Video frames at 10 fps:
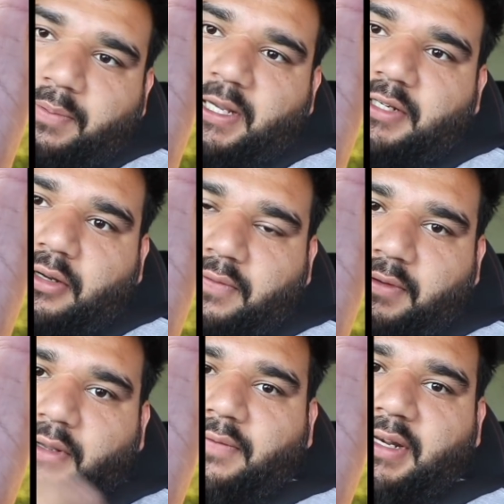a picture of
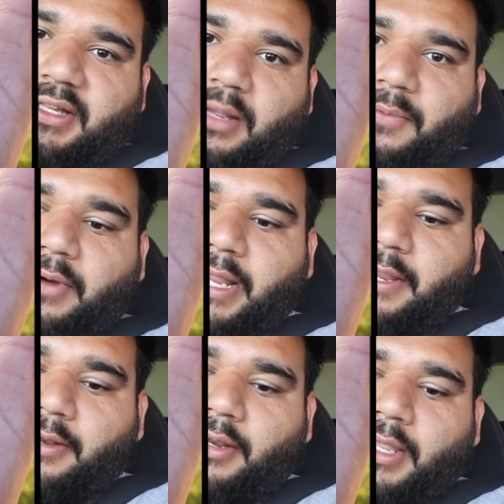an example right
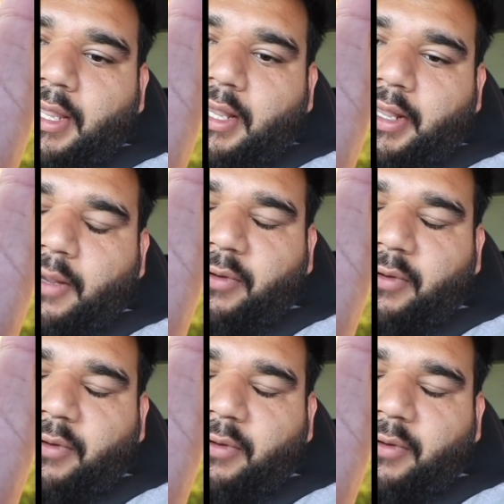here. We're